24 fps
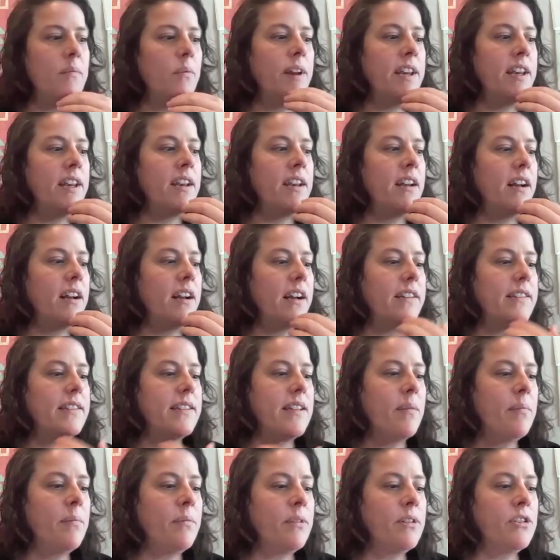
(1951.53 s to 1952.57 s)
When
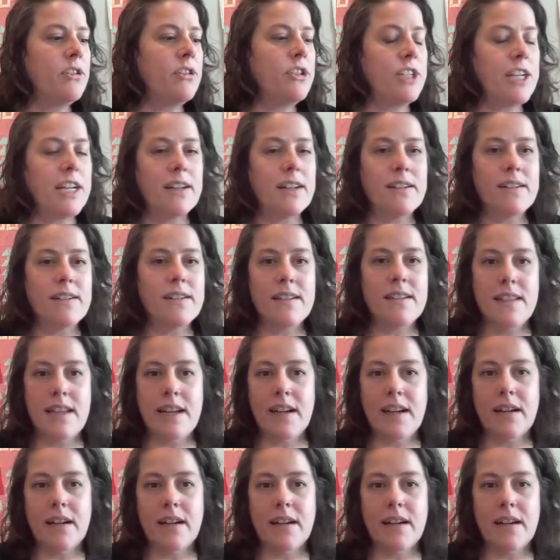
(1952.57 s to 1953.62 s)
someone shares
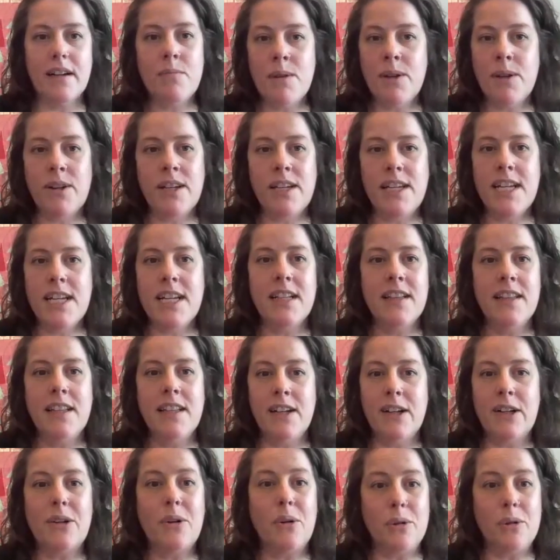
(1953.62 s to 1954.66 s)
their community and
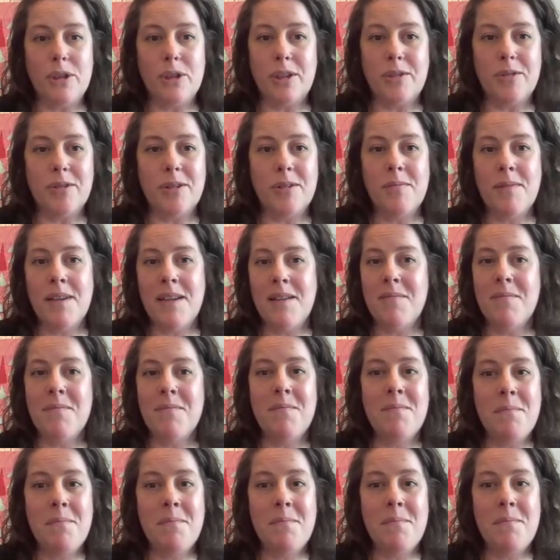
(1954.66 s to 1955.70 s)
their culture with me,
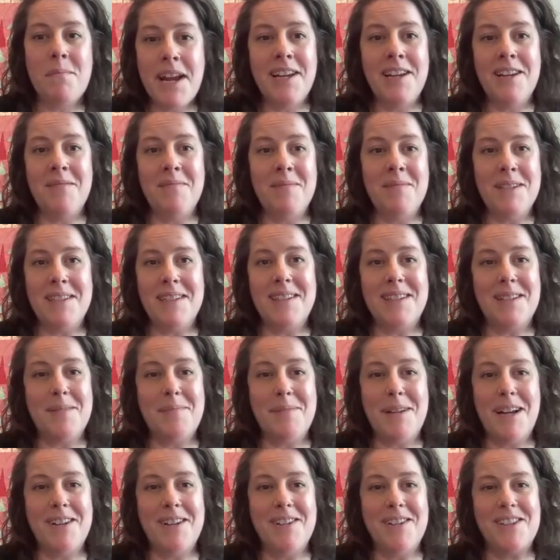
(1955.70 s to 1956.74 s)
man, in
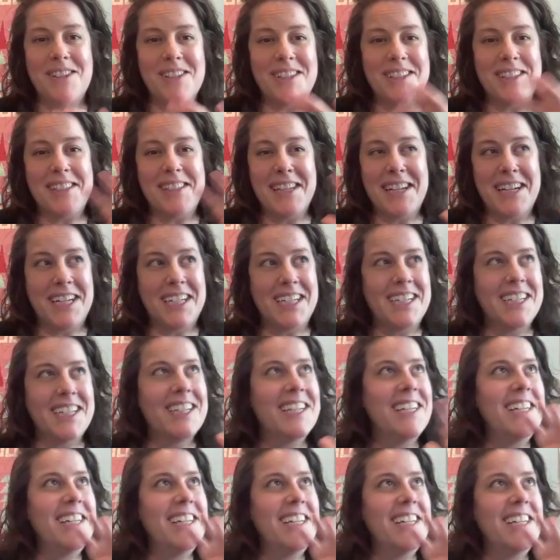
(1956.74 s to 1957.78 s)
Mississippi, I was just there
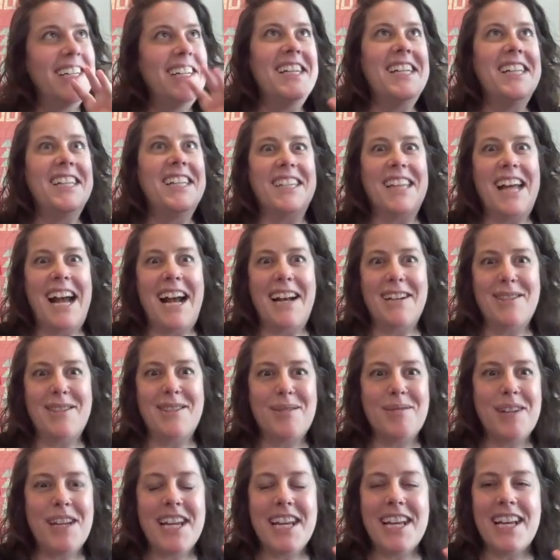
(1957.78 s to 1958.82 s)

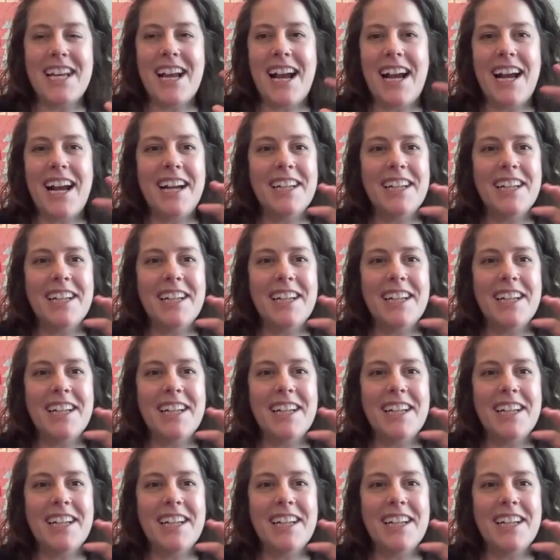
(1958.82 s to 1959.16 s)
last week.